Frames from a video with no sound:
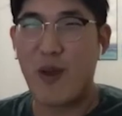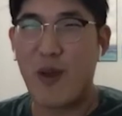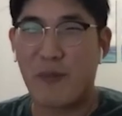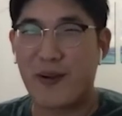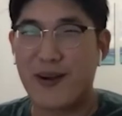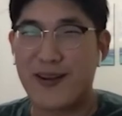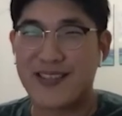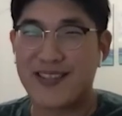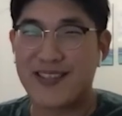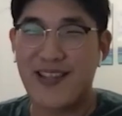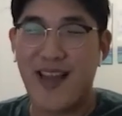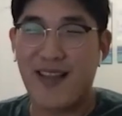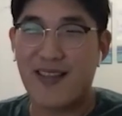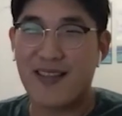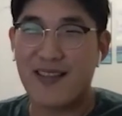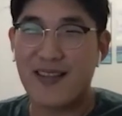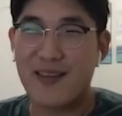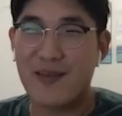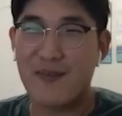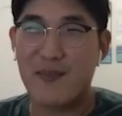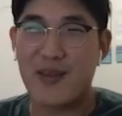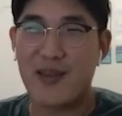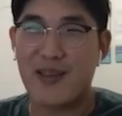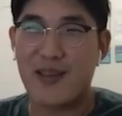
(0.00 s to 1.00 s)
with my
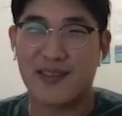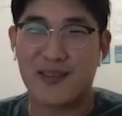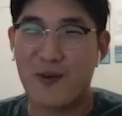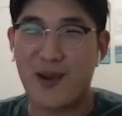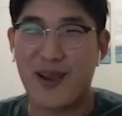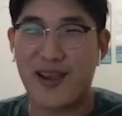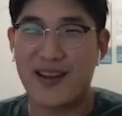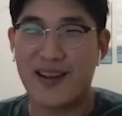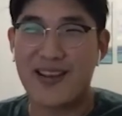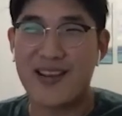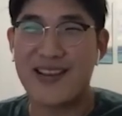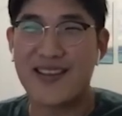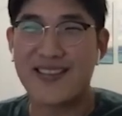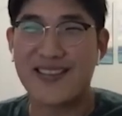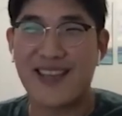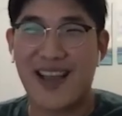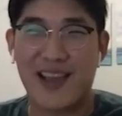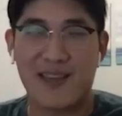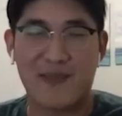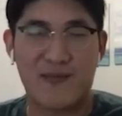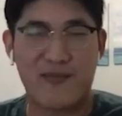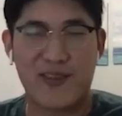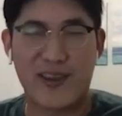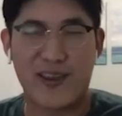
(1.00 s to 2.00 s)
personality being the way it
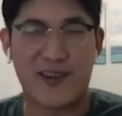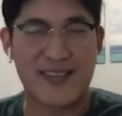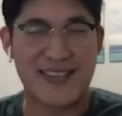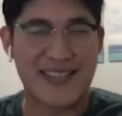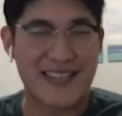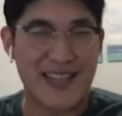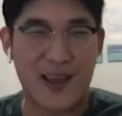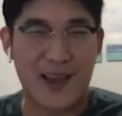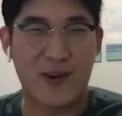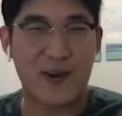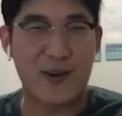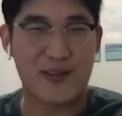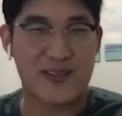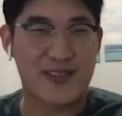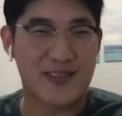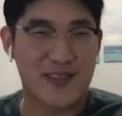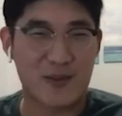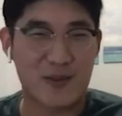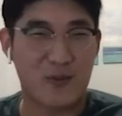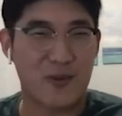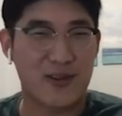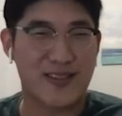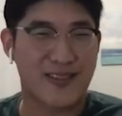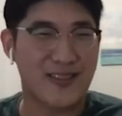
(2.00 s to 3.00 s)
is, I figured
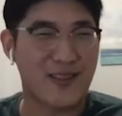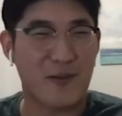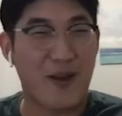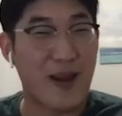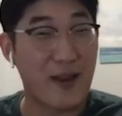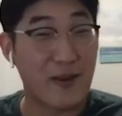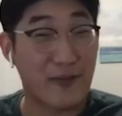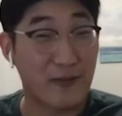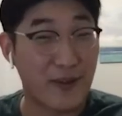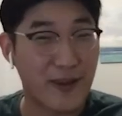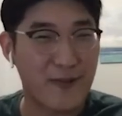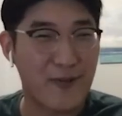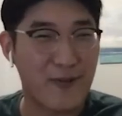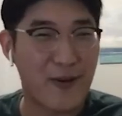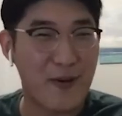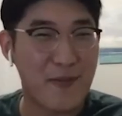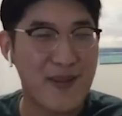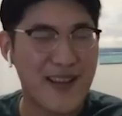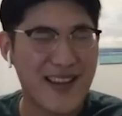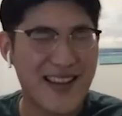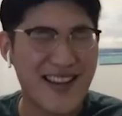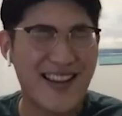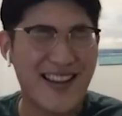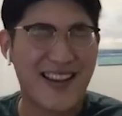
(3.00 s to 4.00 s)
sales just wasn't the right fit
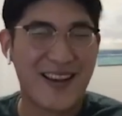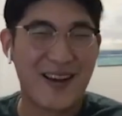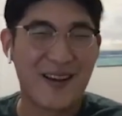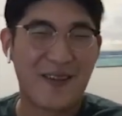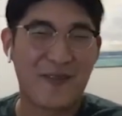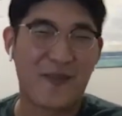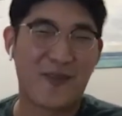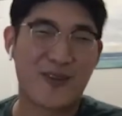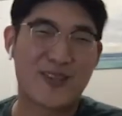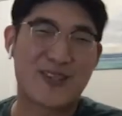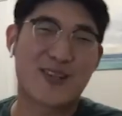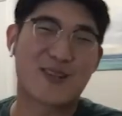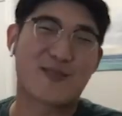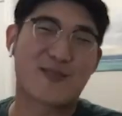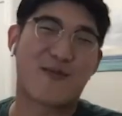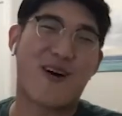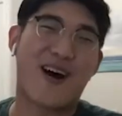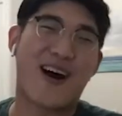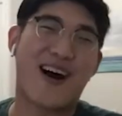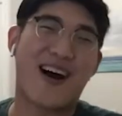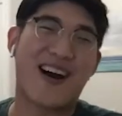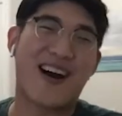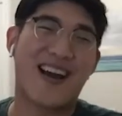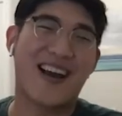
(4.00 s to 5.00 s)
for me, which
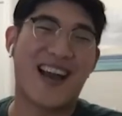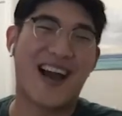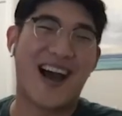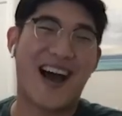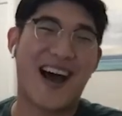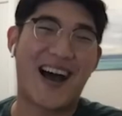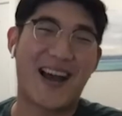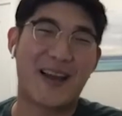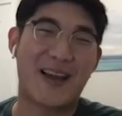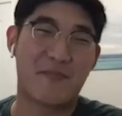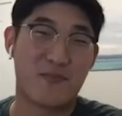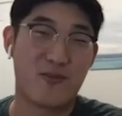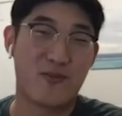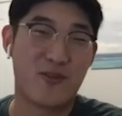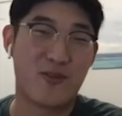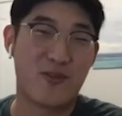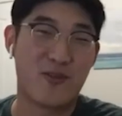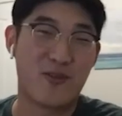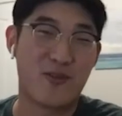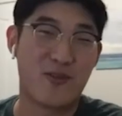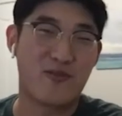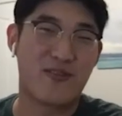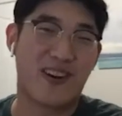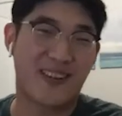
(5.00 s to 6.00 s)
is why I
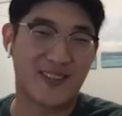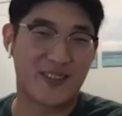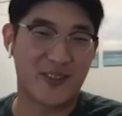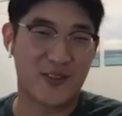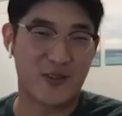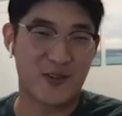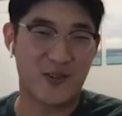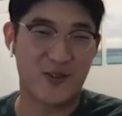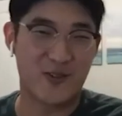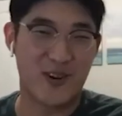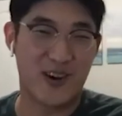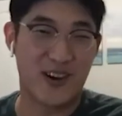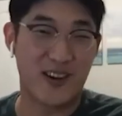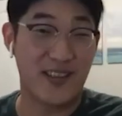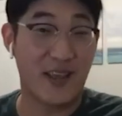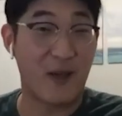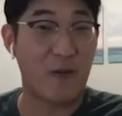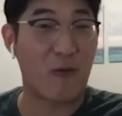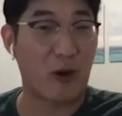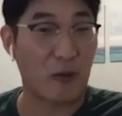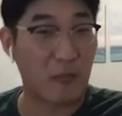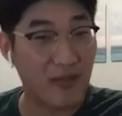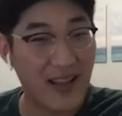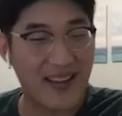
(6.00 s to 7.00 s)
moved on to
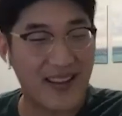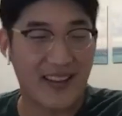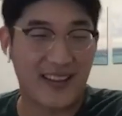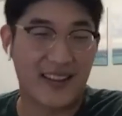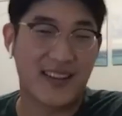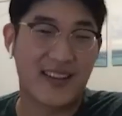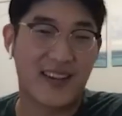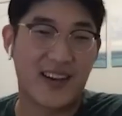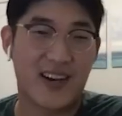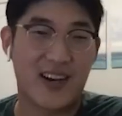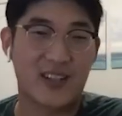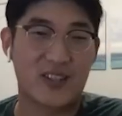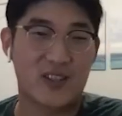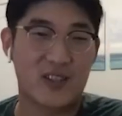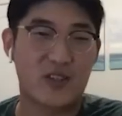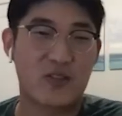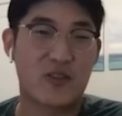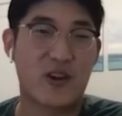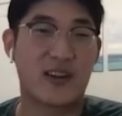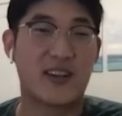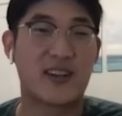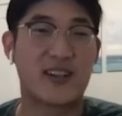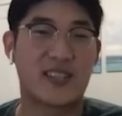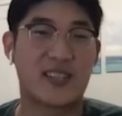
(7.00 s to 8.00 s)
network planning,
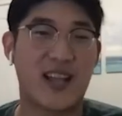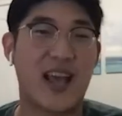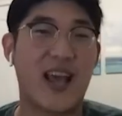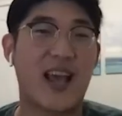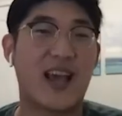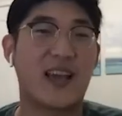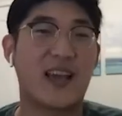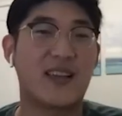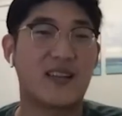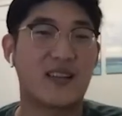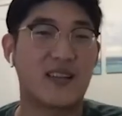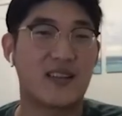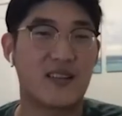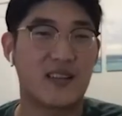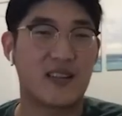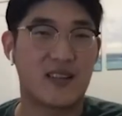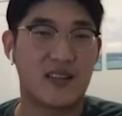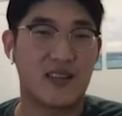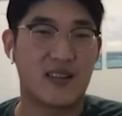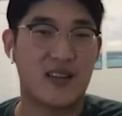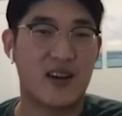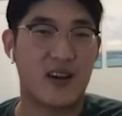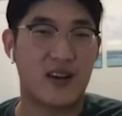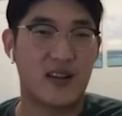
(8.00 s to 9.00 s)
just to understand,
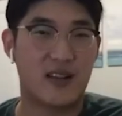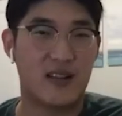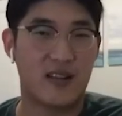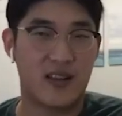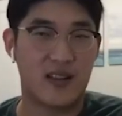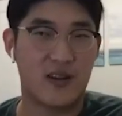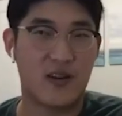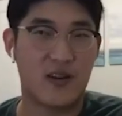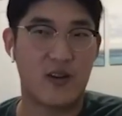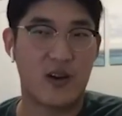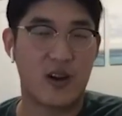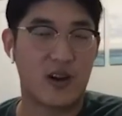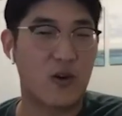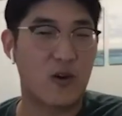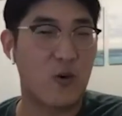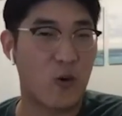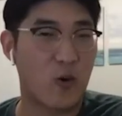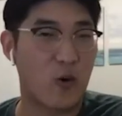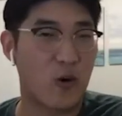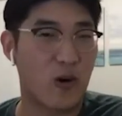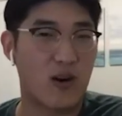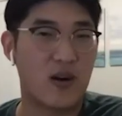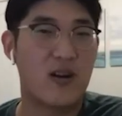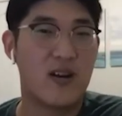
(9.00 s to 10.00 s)
a
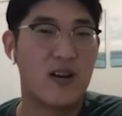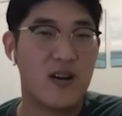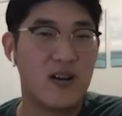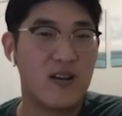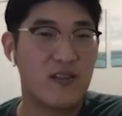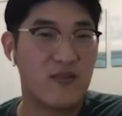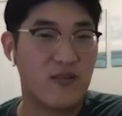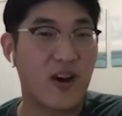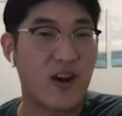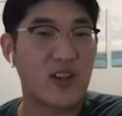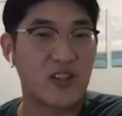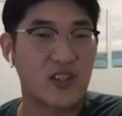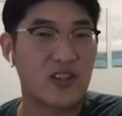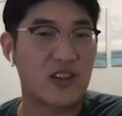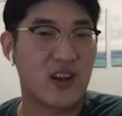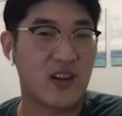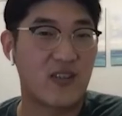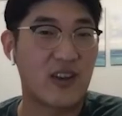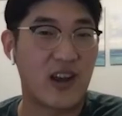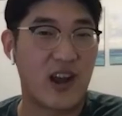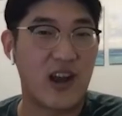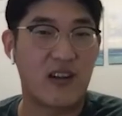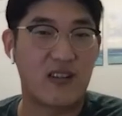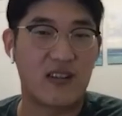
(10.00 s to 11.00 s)
core
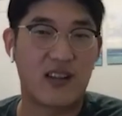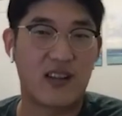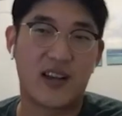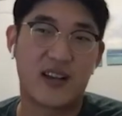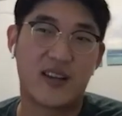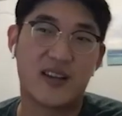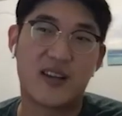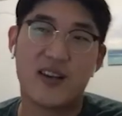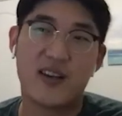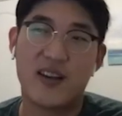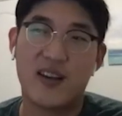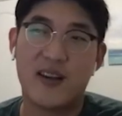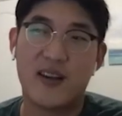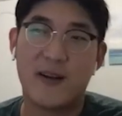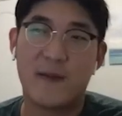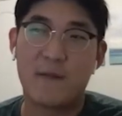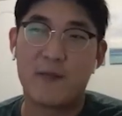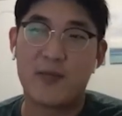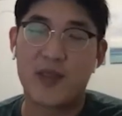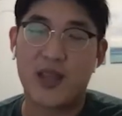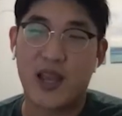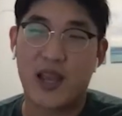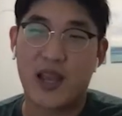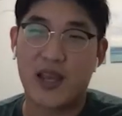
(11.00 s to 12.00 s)
function of an airline.
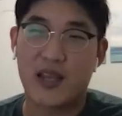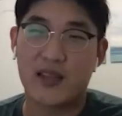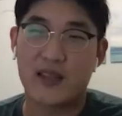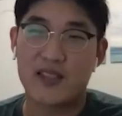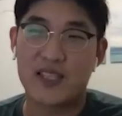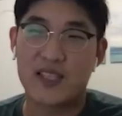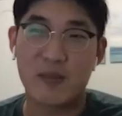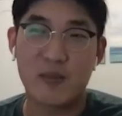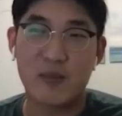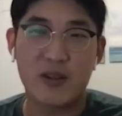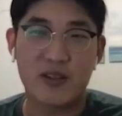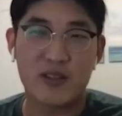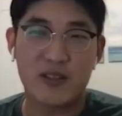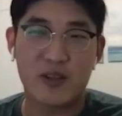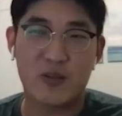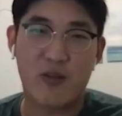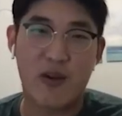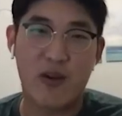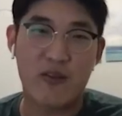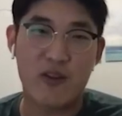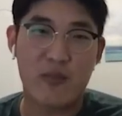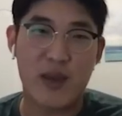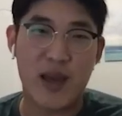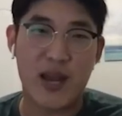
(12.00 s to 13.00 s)
And similar
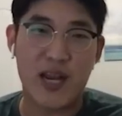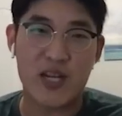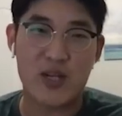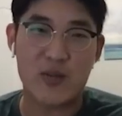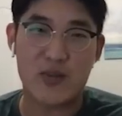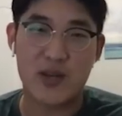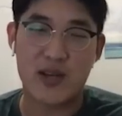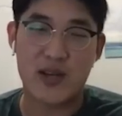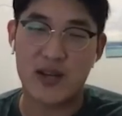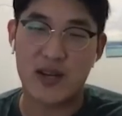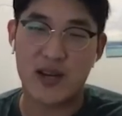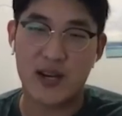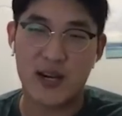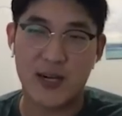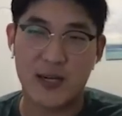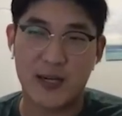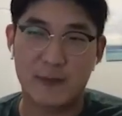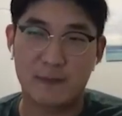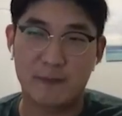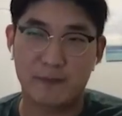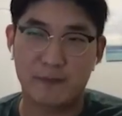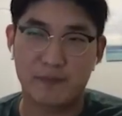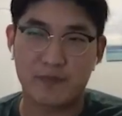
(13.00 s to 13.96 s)
to revenue management,